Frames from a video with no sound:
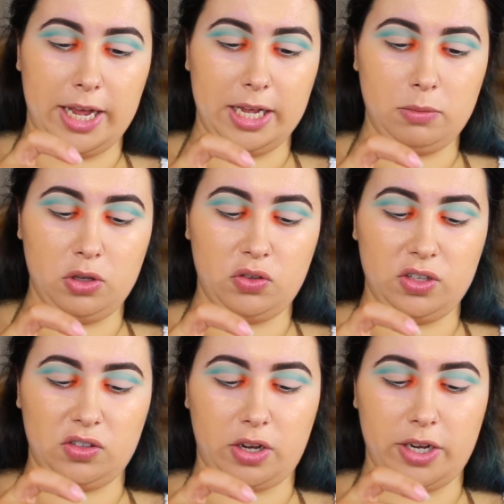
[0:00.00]
I am
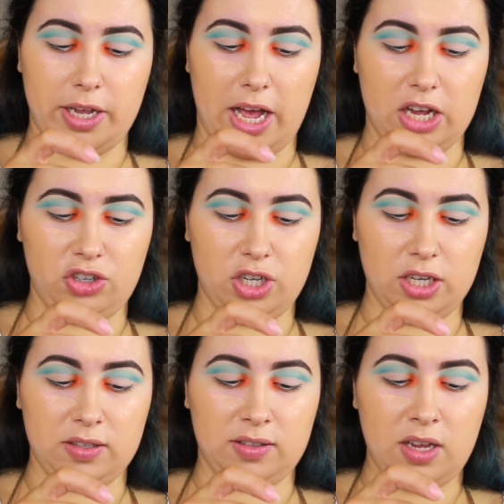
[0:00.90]
using Sonia
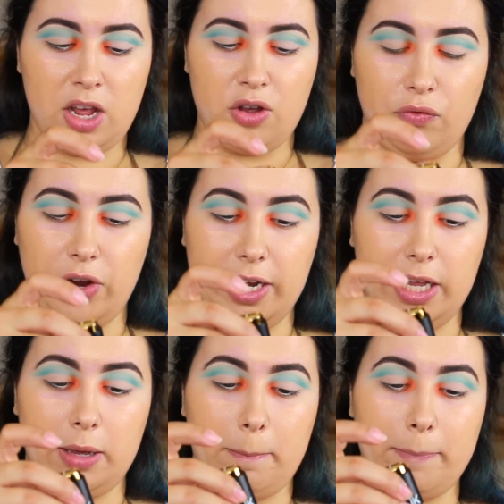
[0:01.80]
Kashuk's
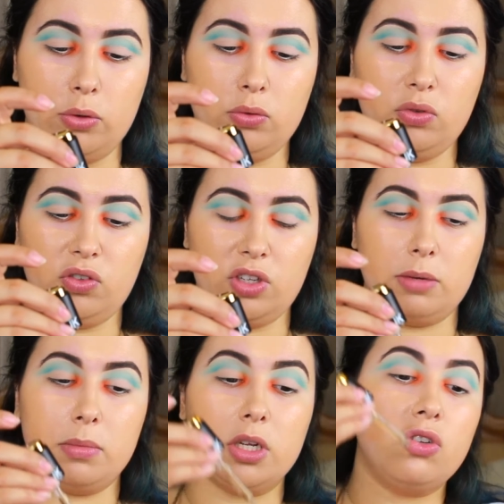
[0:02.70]
Radiant Boost, and
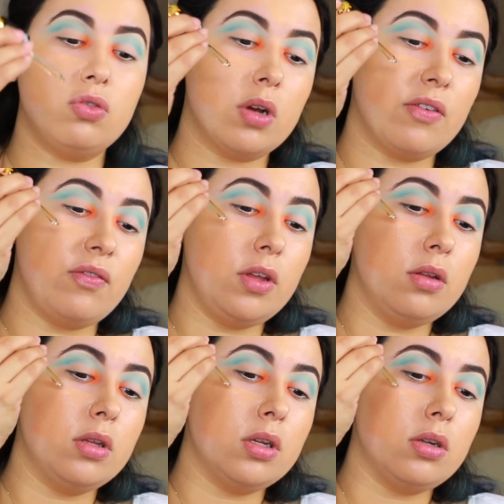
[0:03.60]
I'm gonna do a few
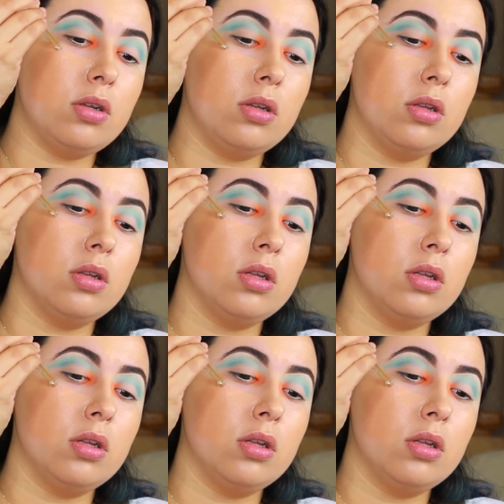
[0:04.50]
little,